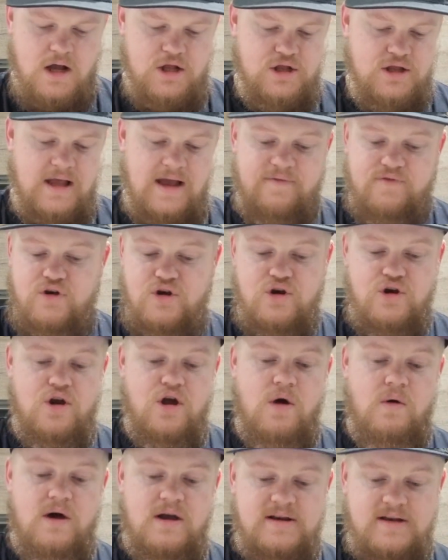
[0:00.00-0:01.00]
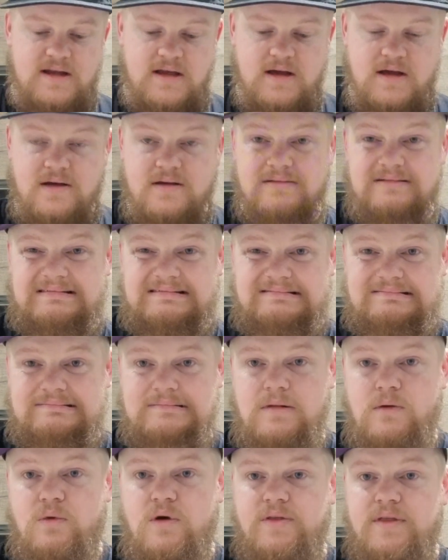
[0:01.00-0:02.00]
have no idea
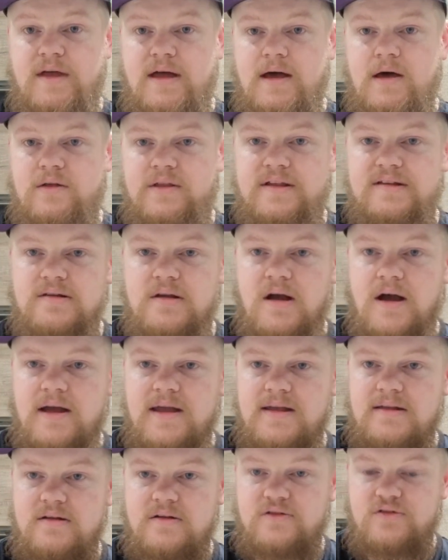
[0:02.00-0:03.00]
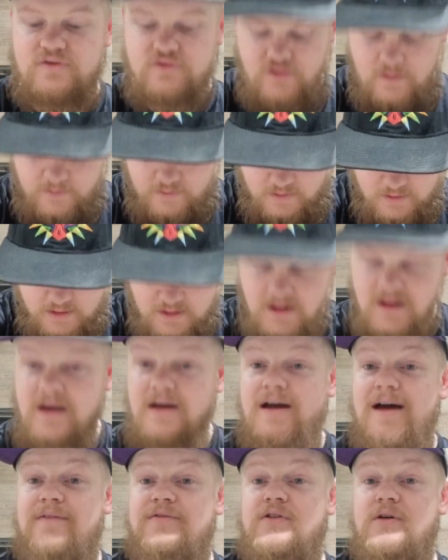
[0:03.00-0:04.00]
what the hell this guy is. I just dropped one. I
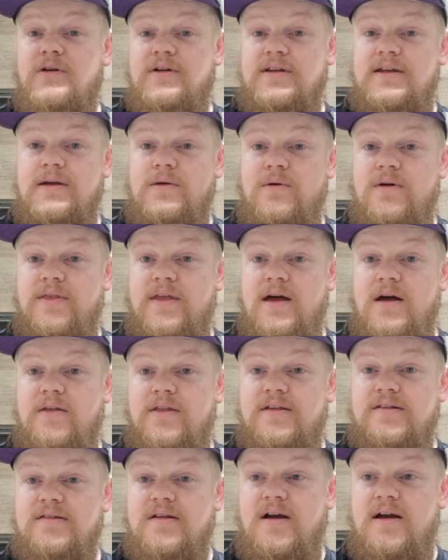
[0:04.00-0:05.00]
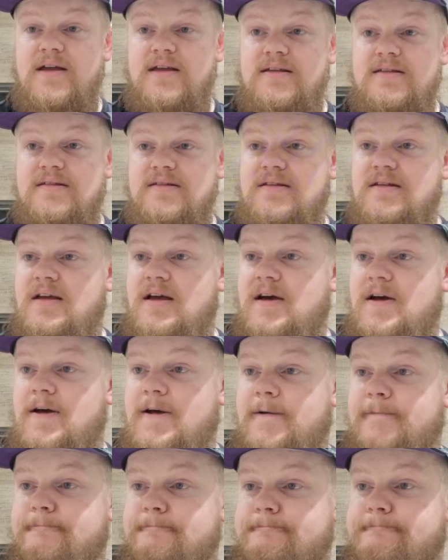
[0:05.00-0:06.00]
have no idea what the hell this guy is.
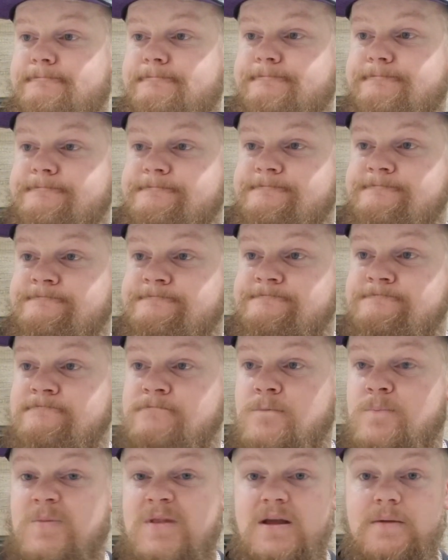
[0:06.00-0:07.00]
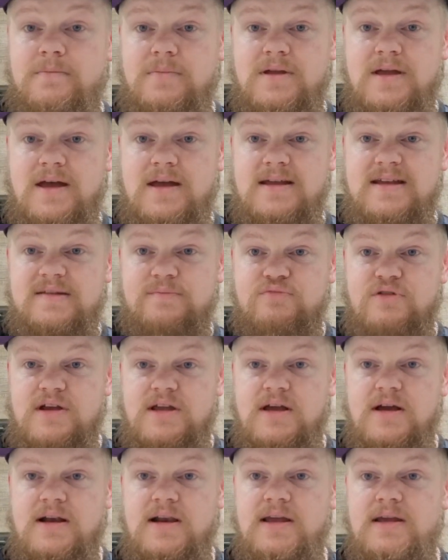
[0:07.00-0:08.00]
But yeah, he's
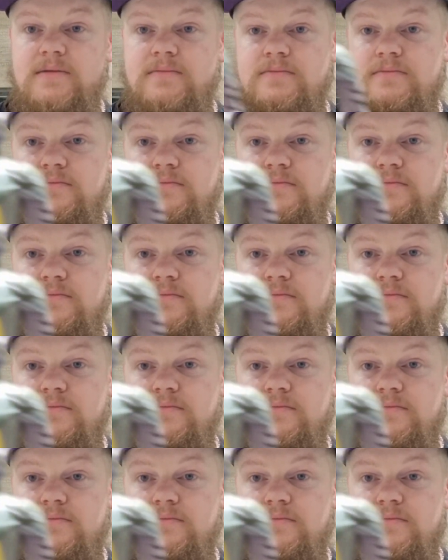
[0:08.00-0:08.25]
pretty ugly.